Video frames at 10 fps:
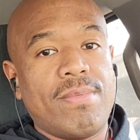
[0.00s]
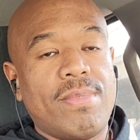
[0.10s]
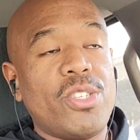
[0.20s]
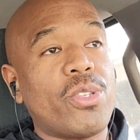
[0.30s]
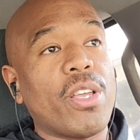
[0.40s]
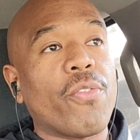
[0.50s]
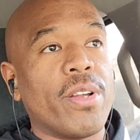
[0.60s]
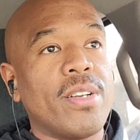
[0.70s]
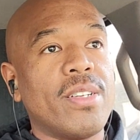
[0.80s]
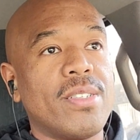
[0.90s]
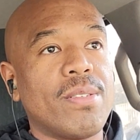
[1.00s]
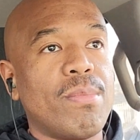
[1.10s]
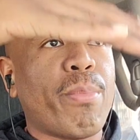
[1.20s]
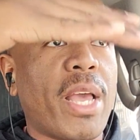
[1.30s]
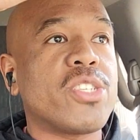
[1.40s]
These are different
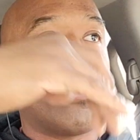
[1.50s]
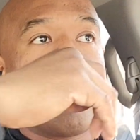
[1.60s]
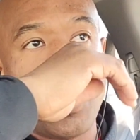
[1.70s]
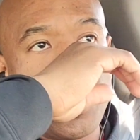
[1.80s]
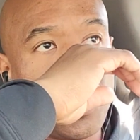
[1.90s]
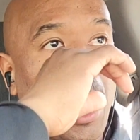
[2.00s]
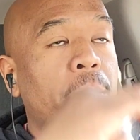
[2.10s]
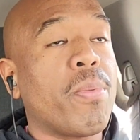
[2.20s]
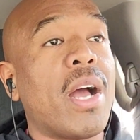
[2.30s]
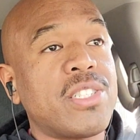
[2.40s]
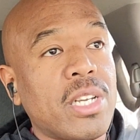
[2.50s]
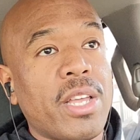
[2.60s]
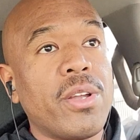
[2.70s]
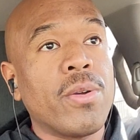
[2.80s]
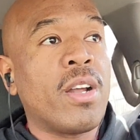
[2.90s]
based on the kind of project
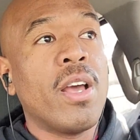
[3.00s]
that you're on,